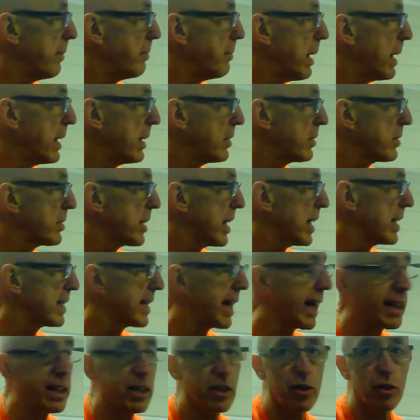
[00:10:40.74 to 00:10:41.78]
males is
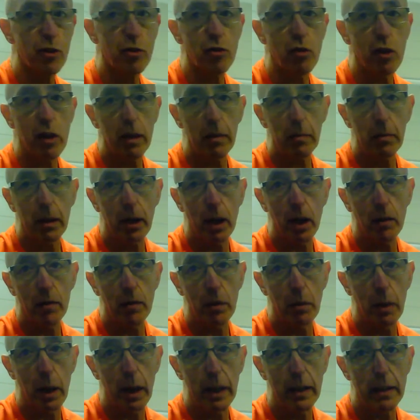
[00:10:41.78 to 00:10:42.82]
extremely
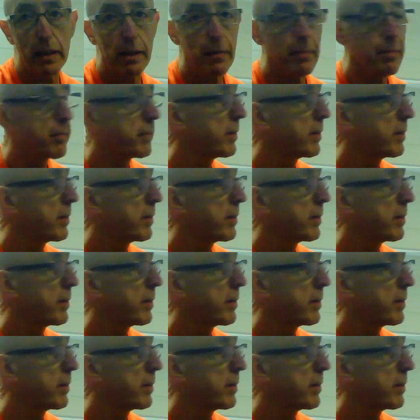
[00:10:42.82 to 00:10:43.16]
overweight,